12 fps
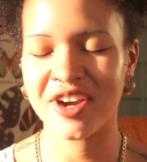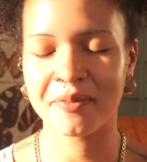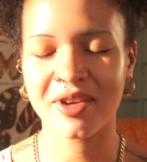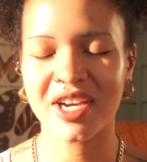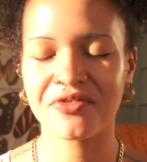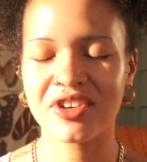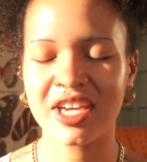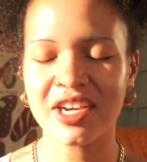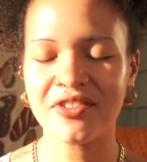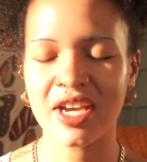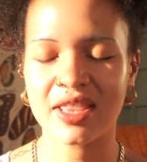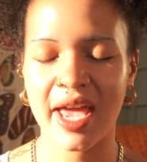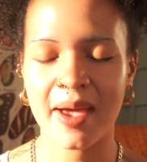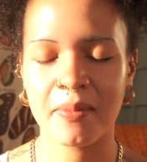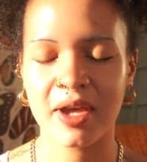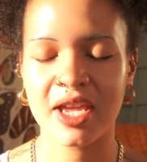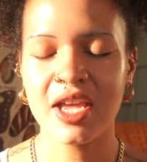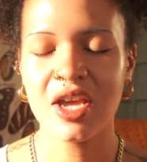I'm going to reiterate that.
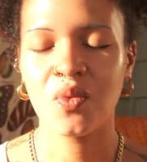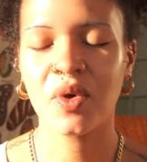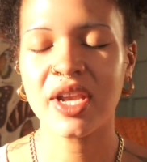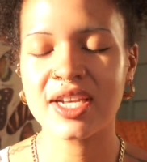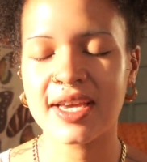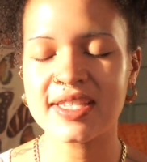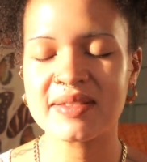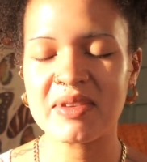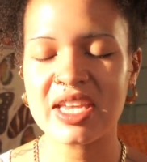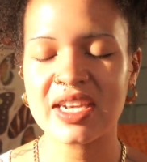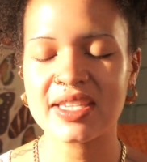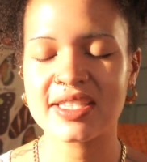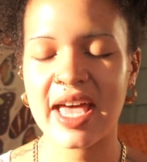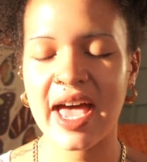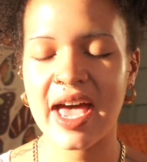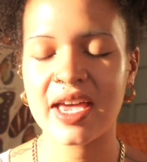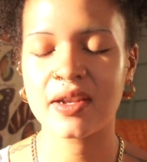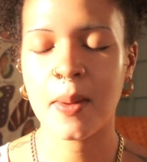But what it does mean is
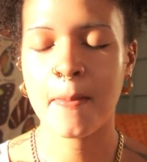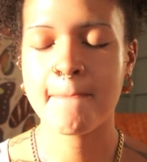that